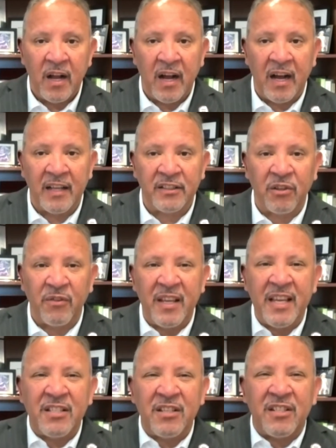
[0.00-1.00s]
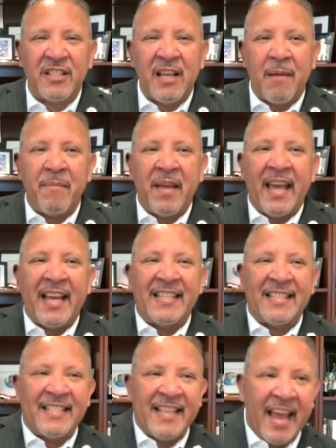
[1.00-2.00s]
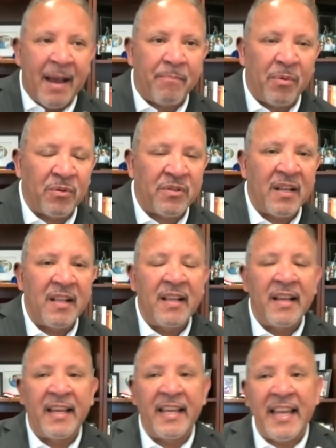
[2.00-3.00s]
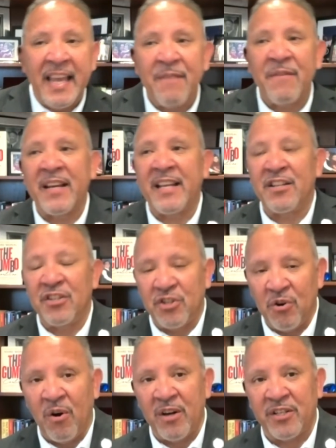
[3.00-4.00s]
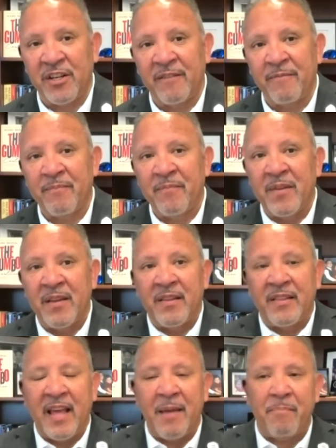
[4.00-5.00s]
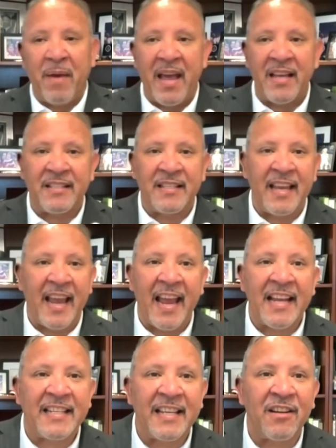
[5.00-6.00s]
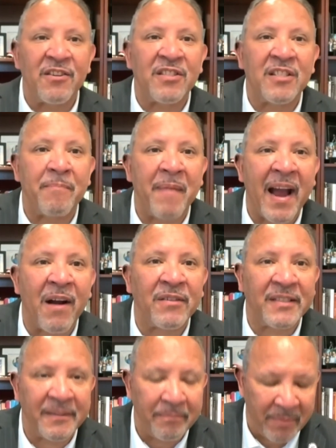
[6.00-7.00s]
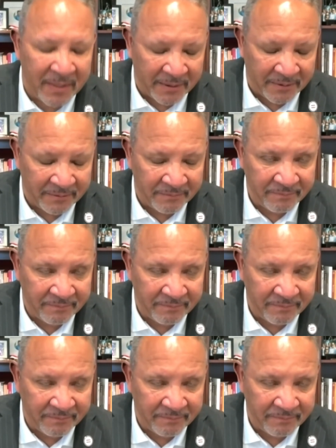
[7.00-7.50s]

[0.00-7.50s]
Uh, so these are some examples. Even in Georgia, they passed the anti Good Samaritan bill,